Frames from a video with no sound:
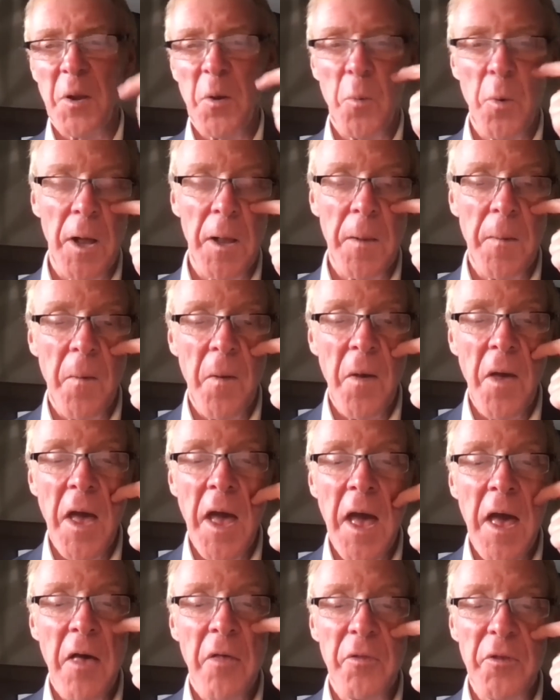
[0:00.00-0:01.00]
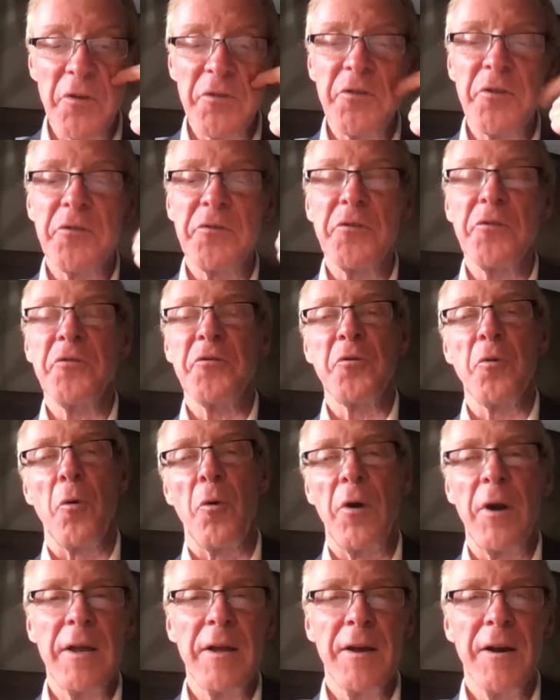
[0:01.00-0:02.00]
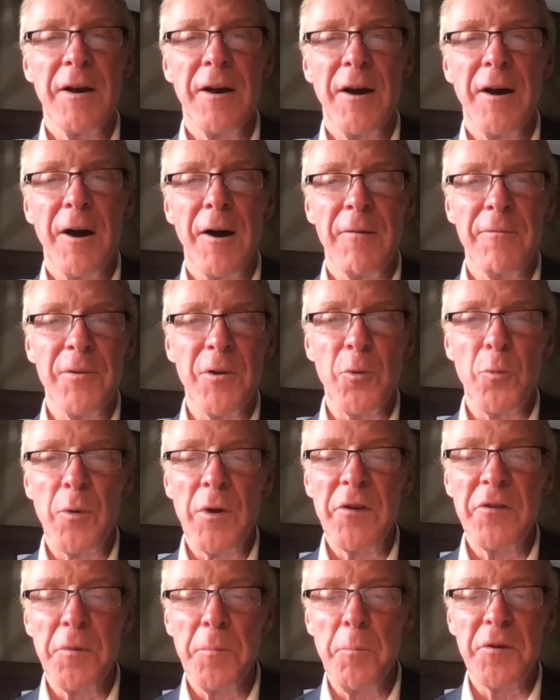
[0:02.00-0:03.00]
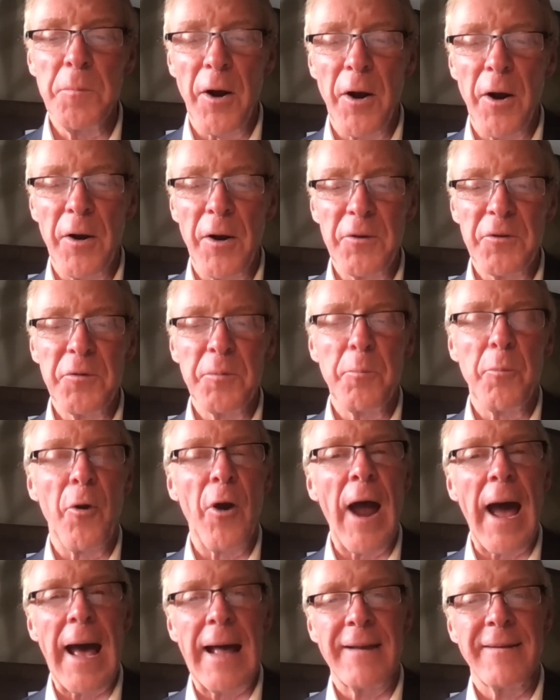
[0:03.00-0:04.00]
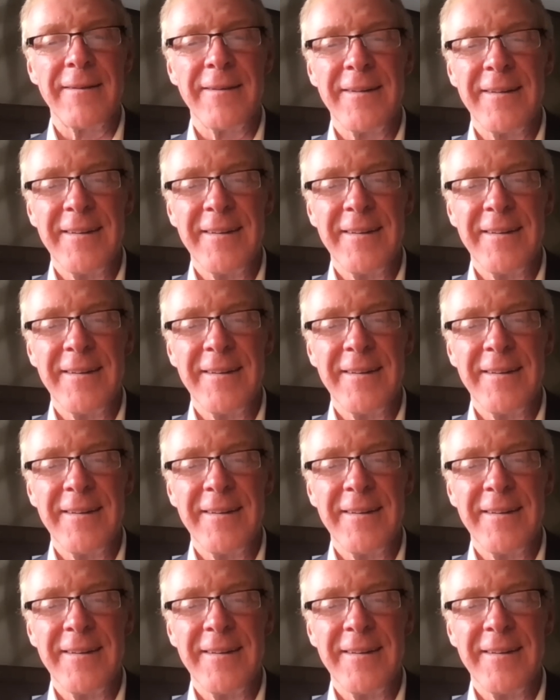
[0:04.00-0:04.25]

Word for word: Well, this is the story of Louisa Barnes Pratt.